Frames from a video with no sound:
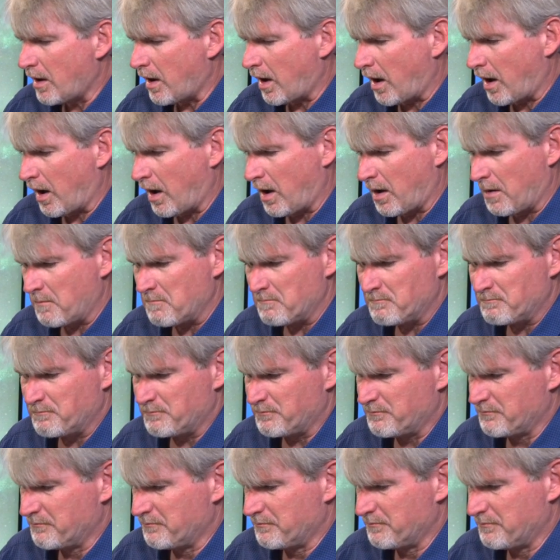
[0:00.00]
Um,
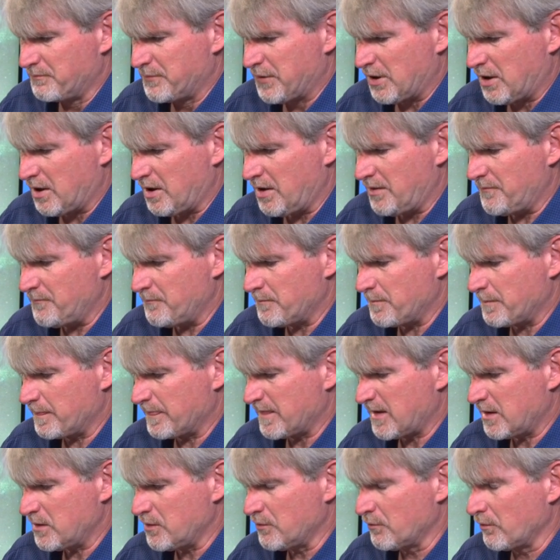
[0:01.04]
but
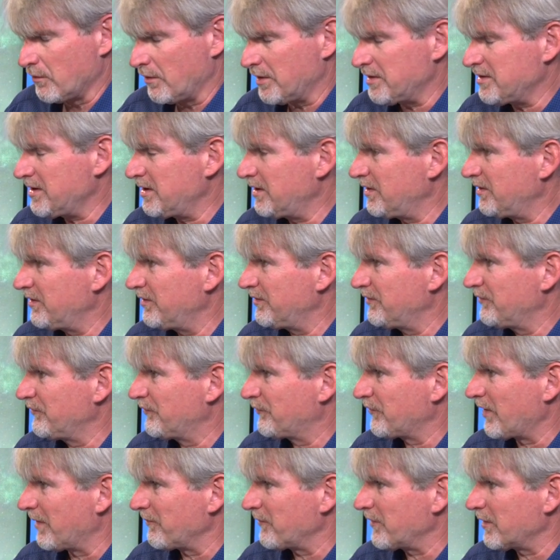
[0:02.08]
you really need
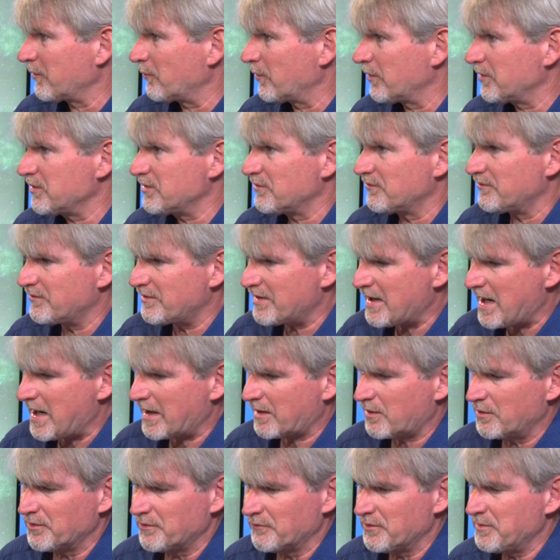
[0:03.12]
something where you're
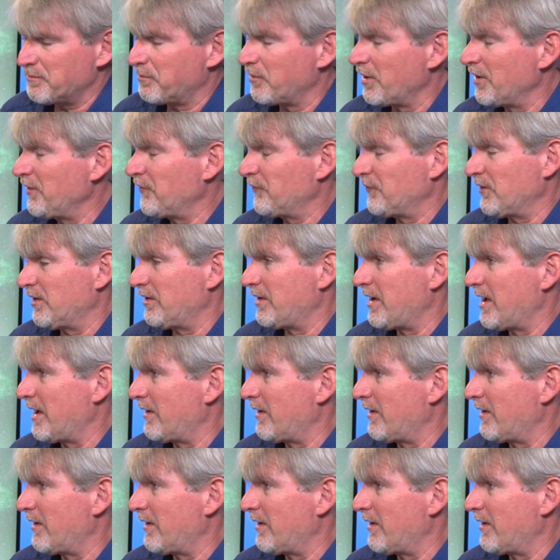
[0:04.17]
not going to replace it